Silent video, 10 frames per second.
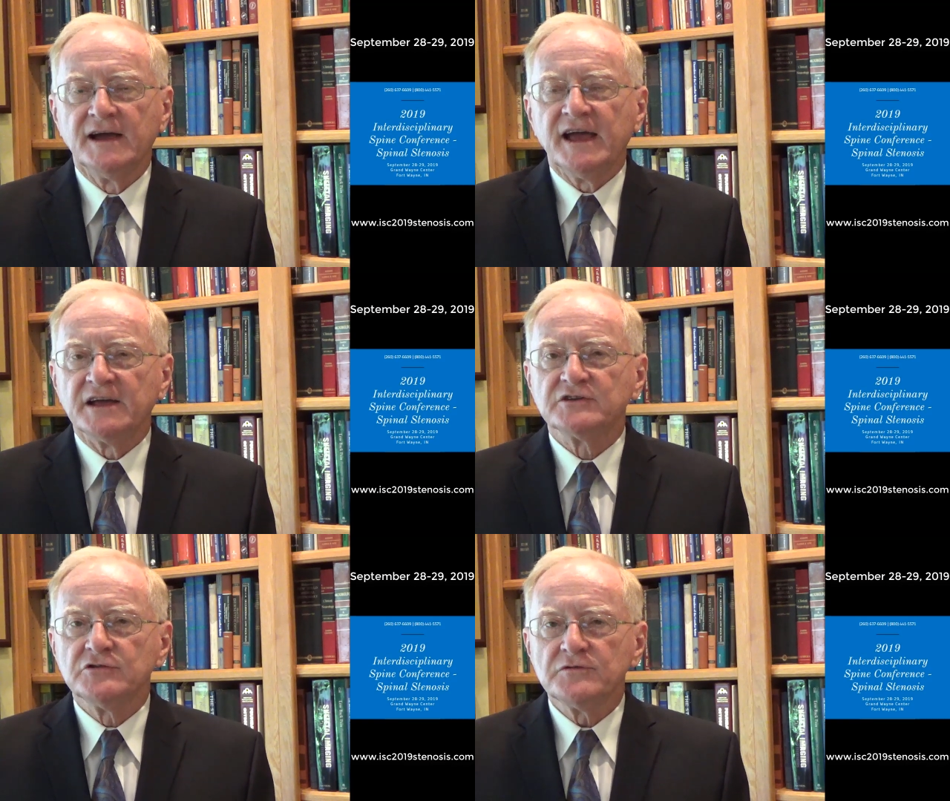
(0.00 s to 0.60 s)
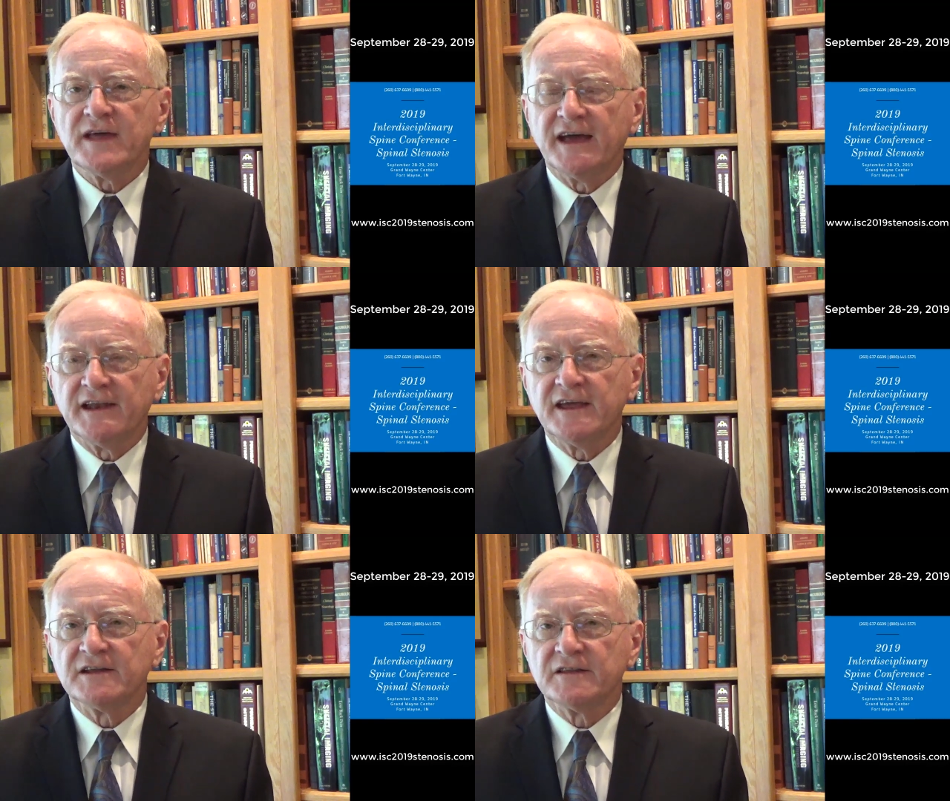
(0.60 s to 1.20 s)
And to that
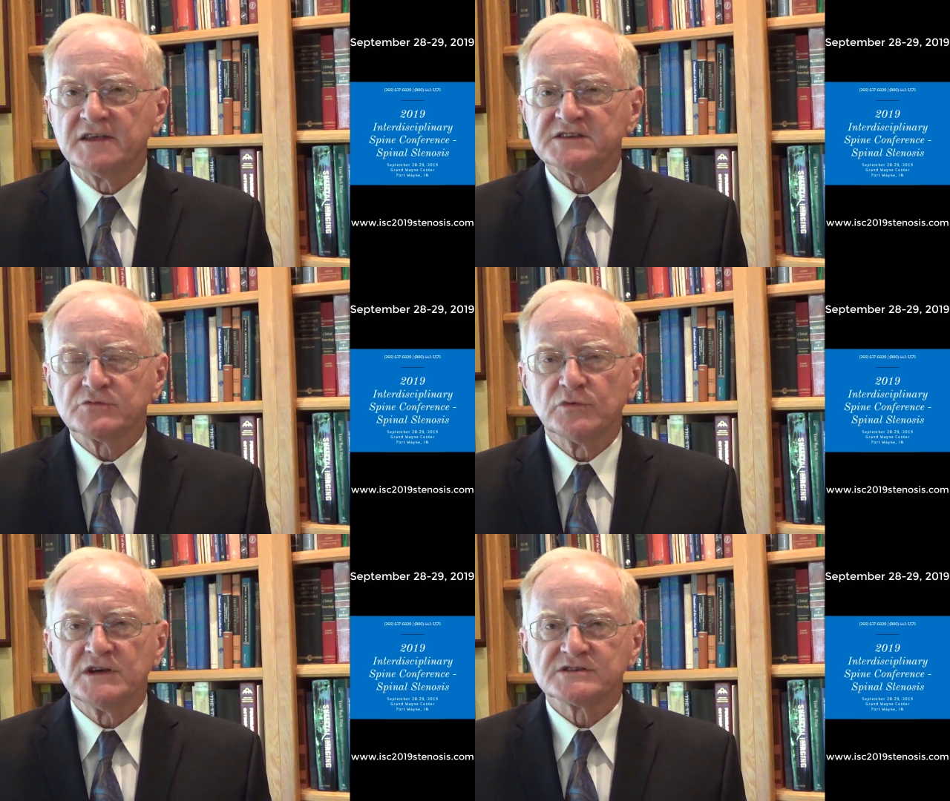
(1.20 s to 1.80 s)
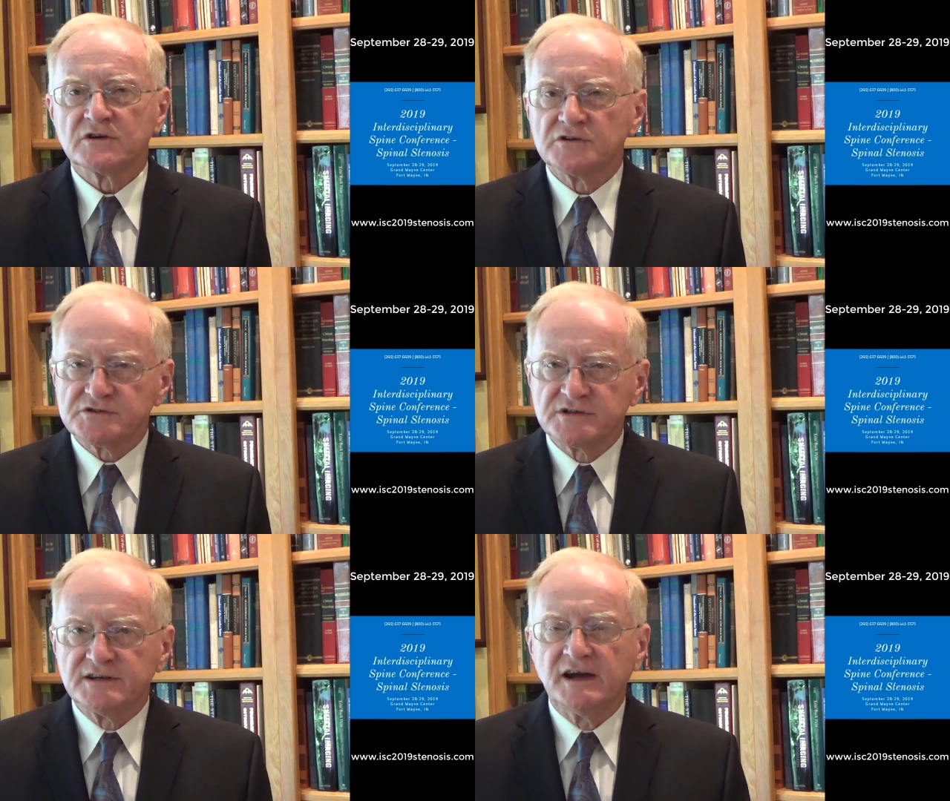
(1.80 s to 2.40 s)
end, this
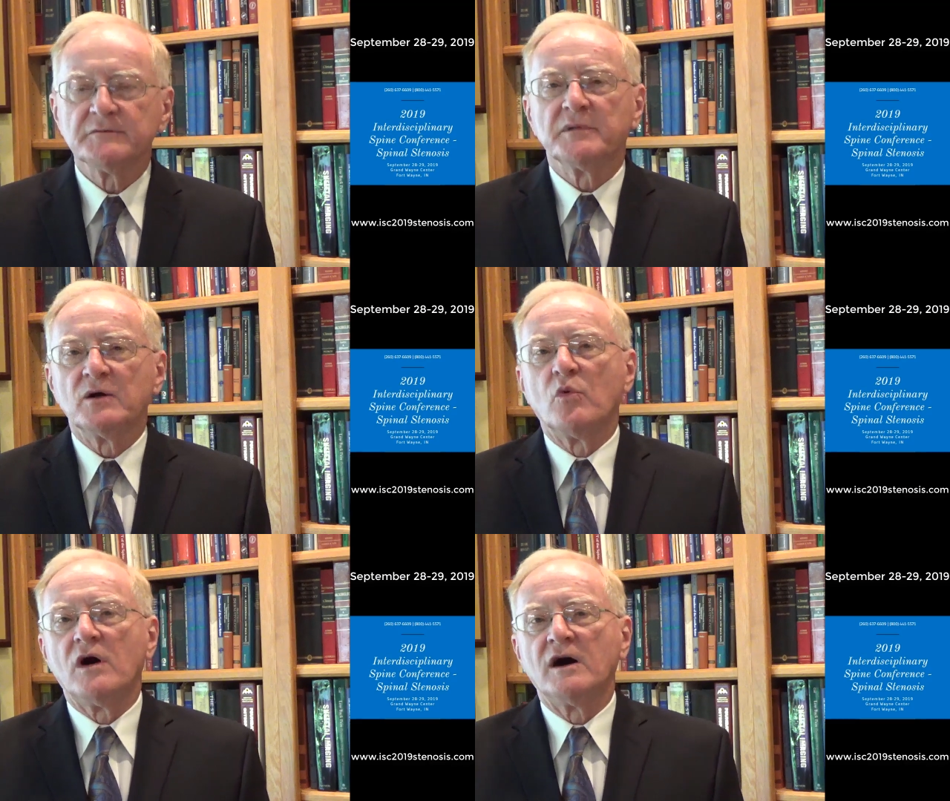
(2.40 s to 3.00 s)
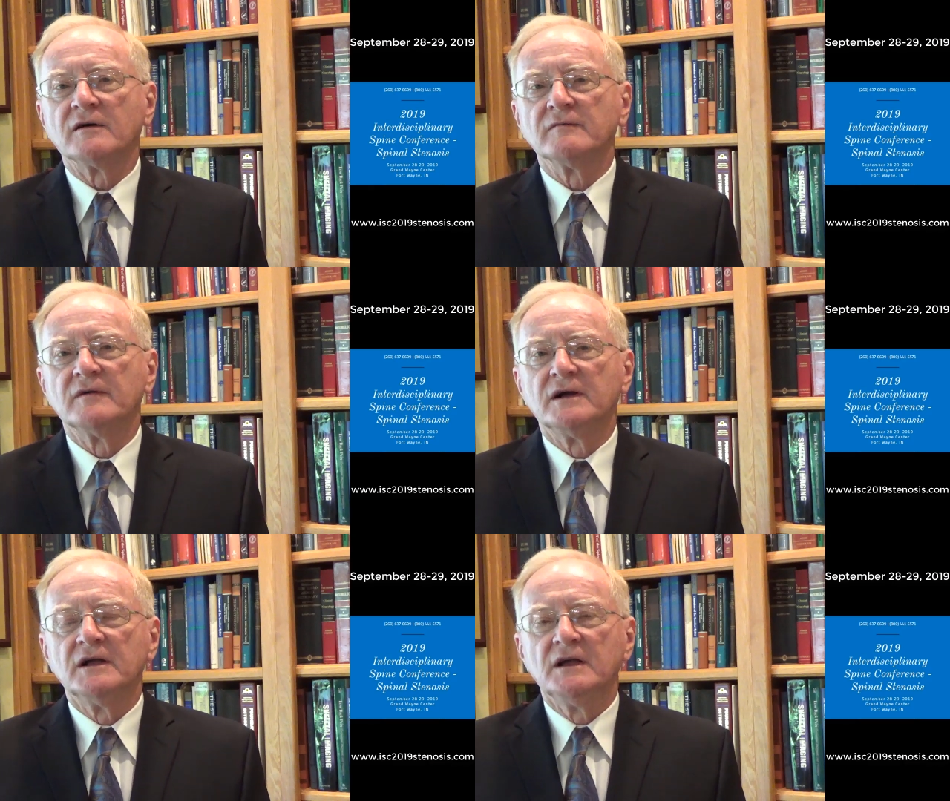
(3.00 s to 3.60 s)
research done by Wang
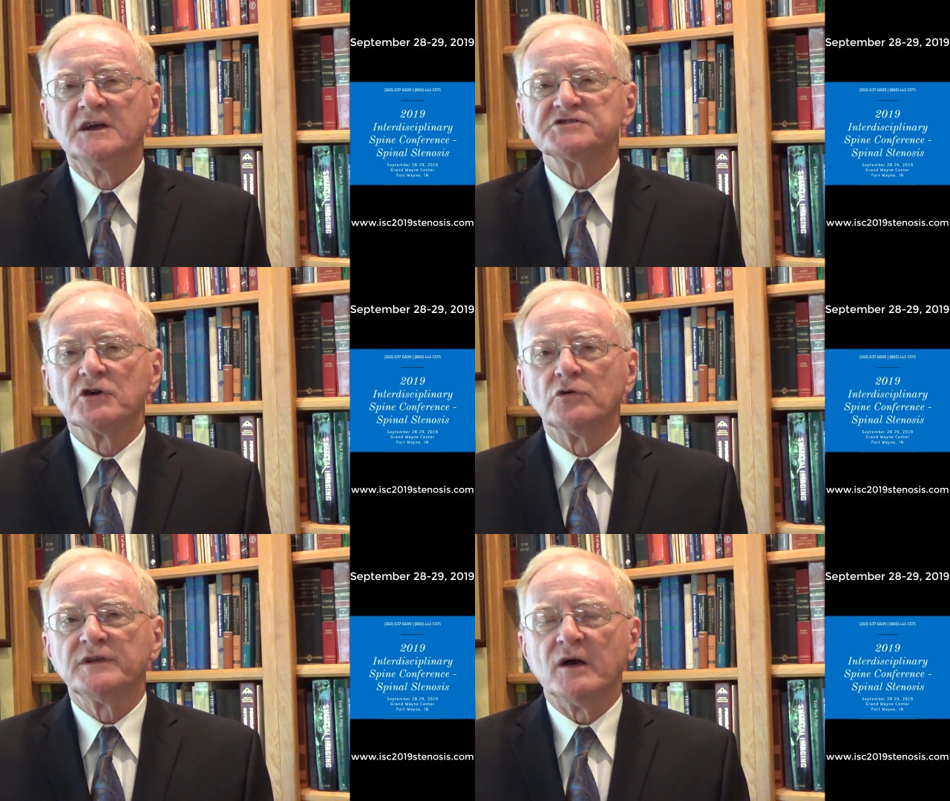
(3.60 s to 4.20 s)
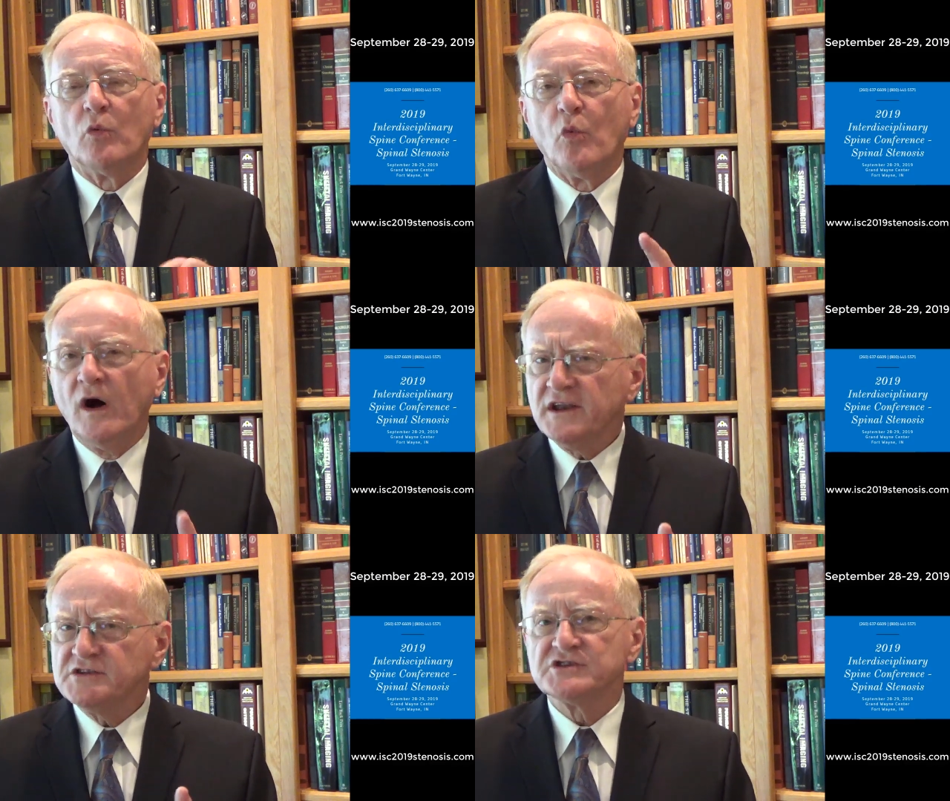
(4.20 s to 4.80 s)
showed that
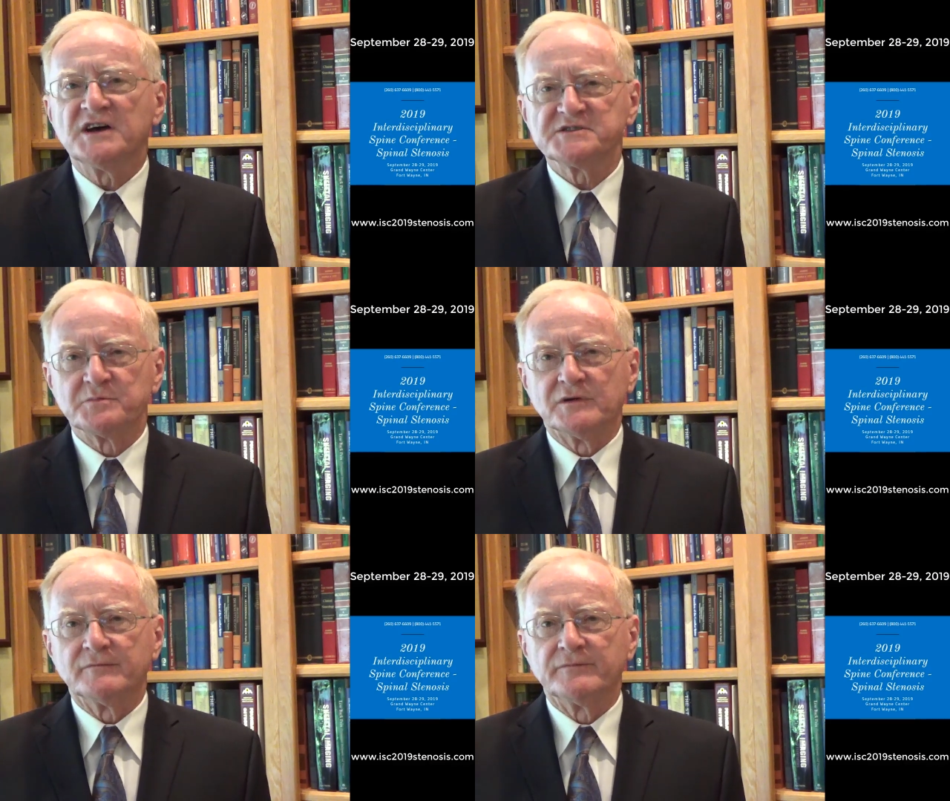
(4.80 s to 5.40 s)
one adjustment